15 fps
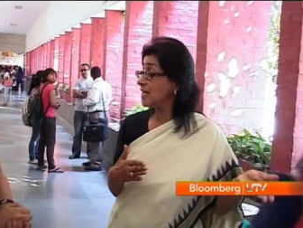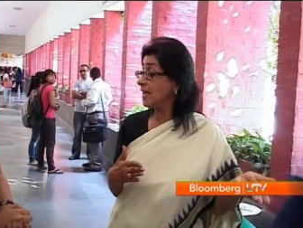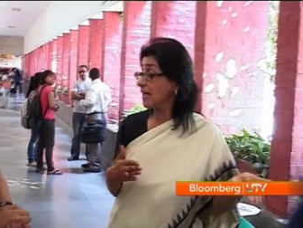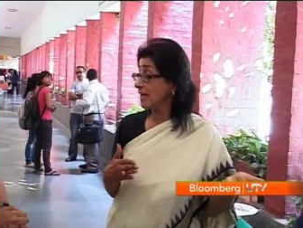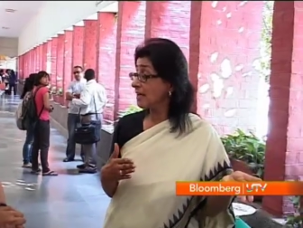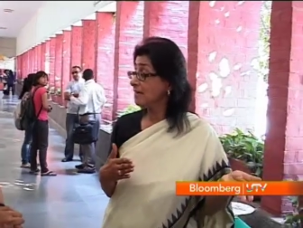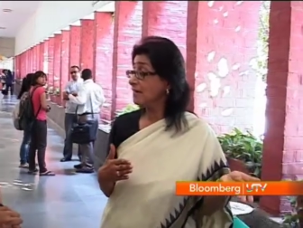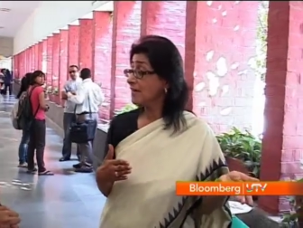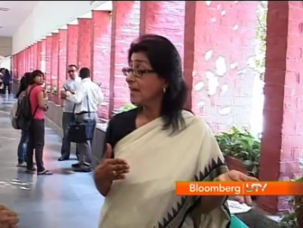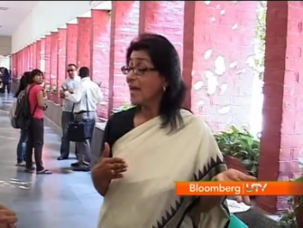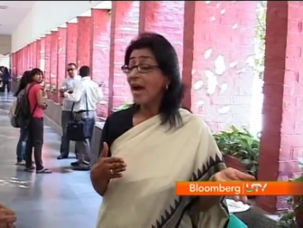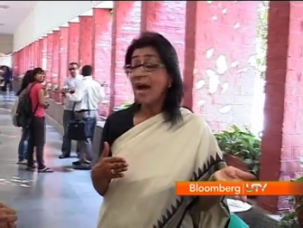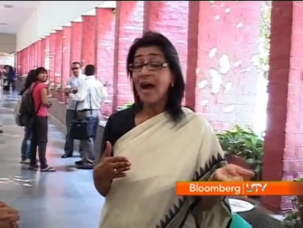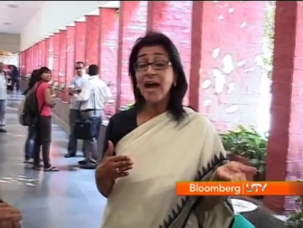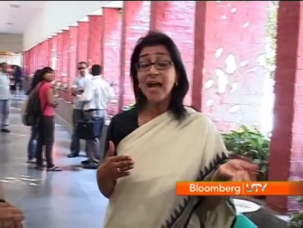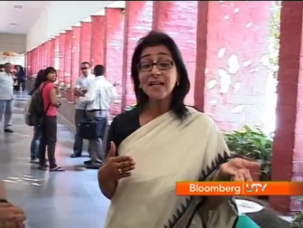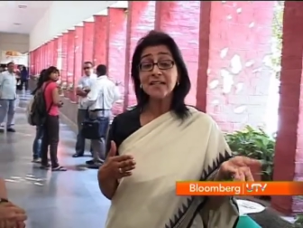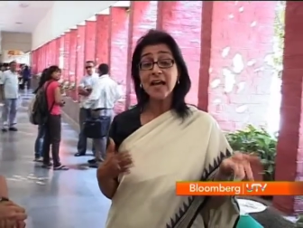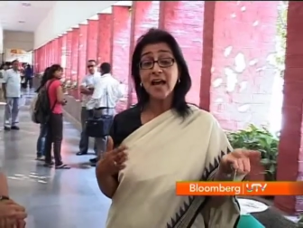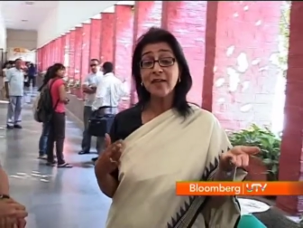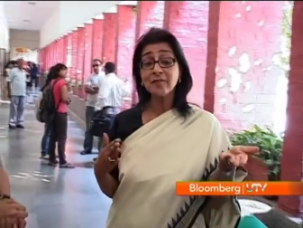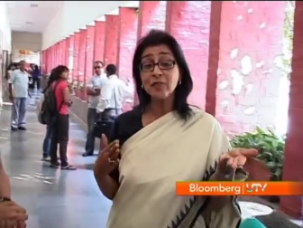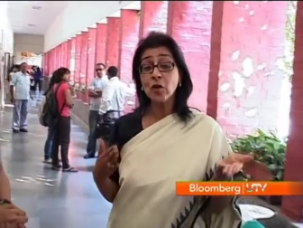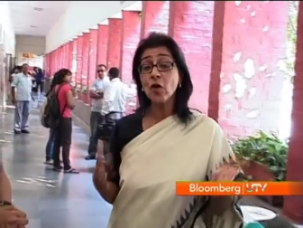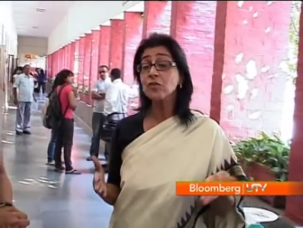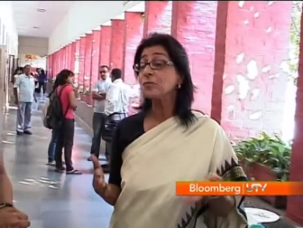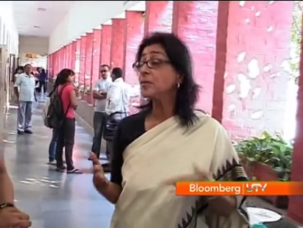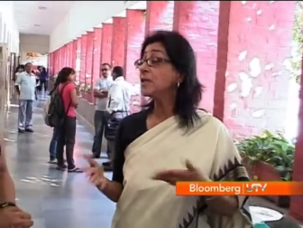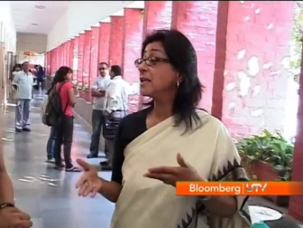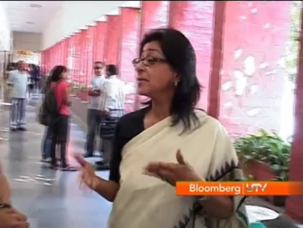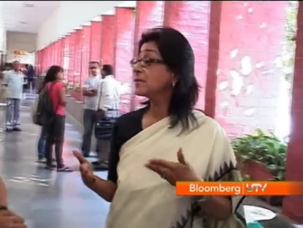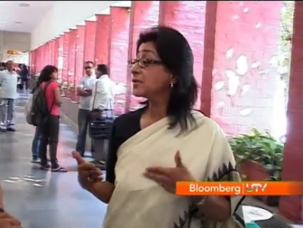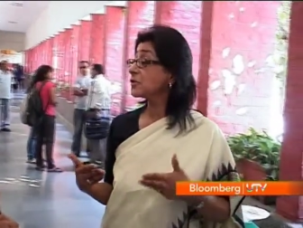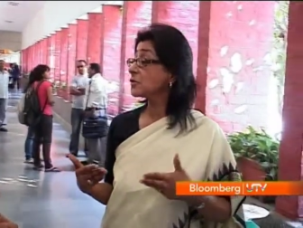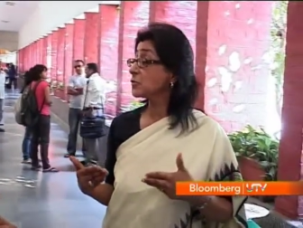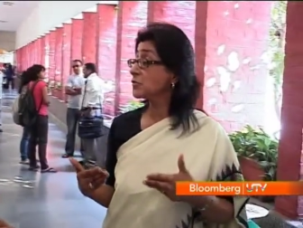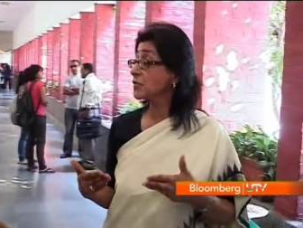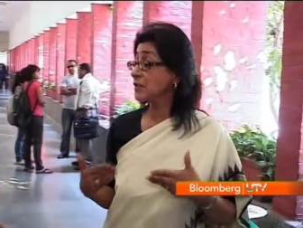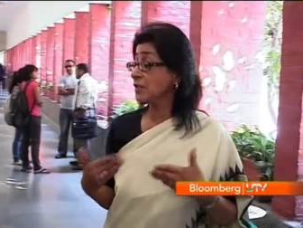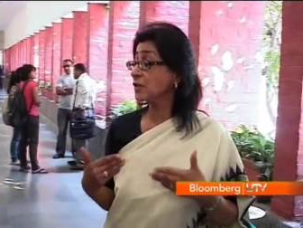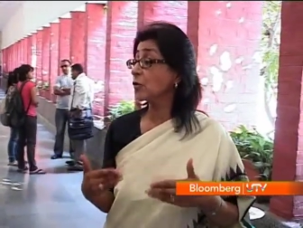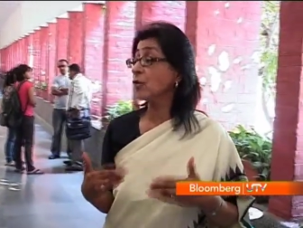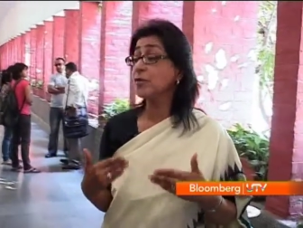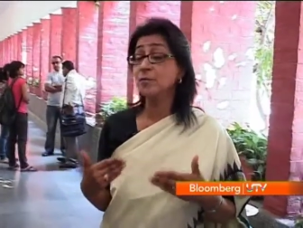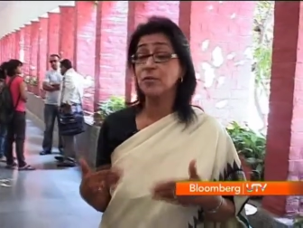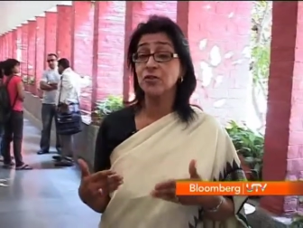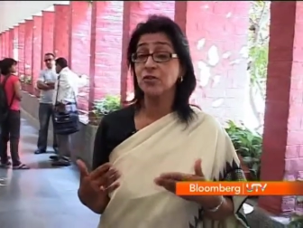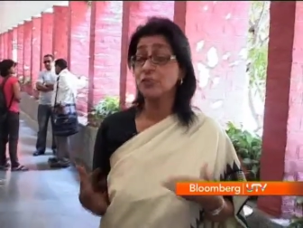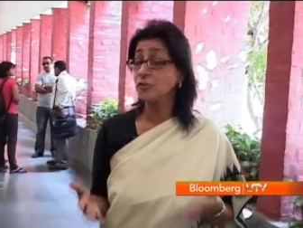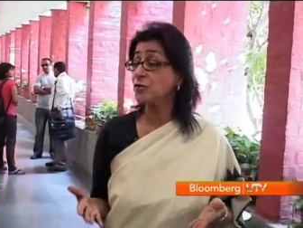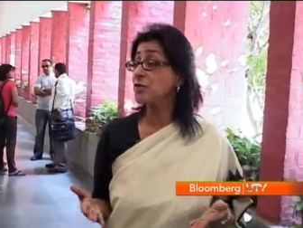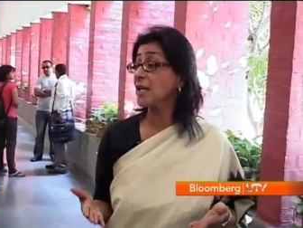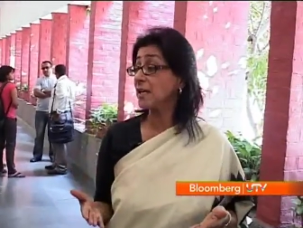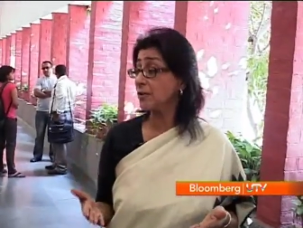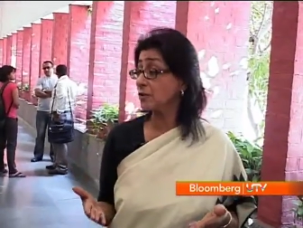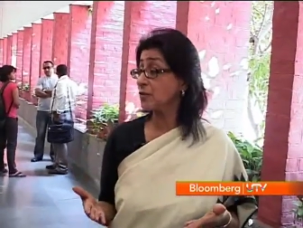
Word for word: there and have not been able to secure admission to Delhi